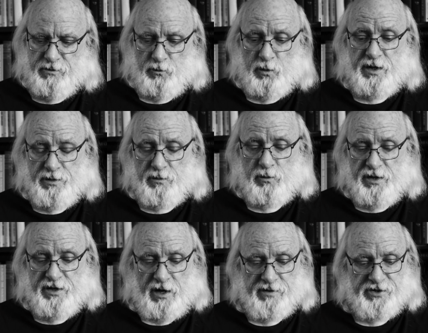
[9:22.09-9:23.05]
with
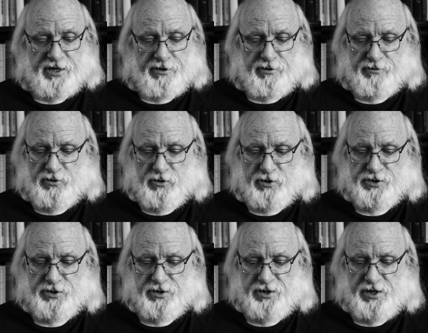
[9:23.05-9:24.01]
with Hofstadter, of
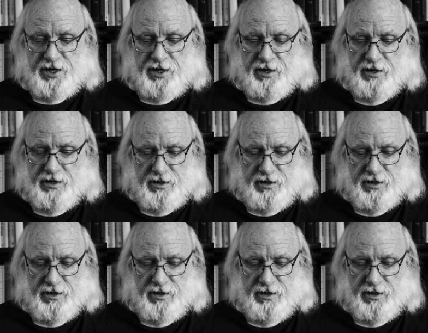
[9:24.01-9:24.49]
course, the